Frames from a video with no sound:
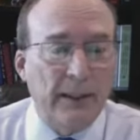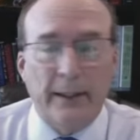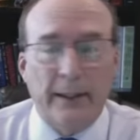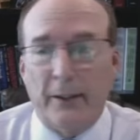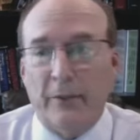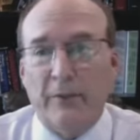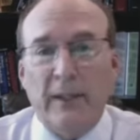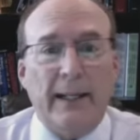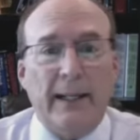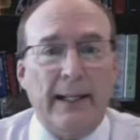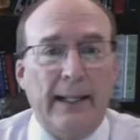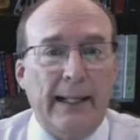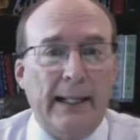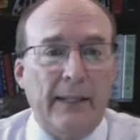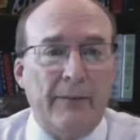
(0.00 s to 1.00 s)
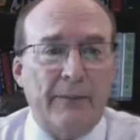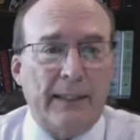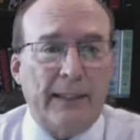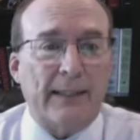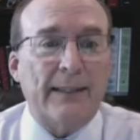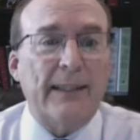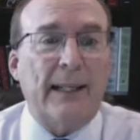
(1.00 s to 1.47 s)
You've got to have
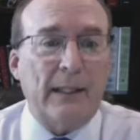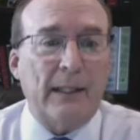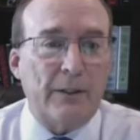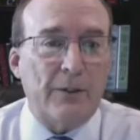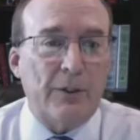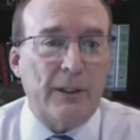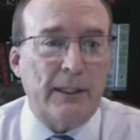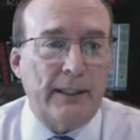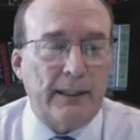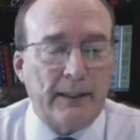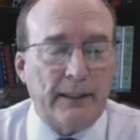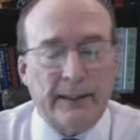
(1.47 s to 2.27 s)
technology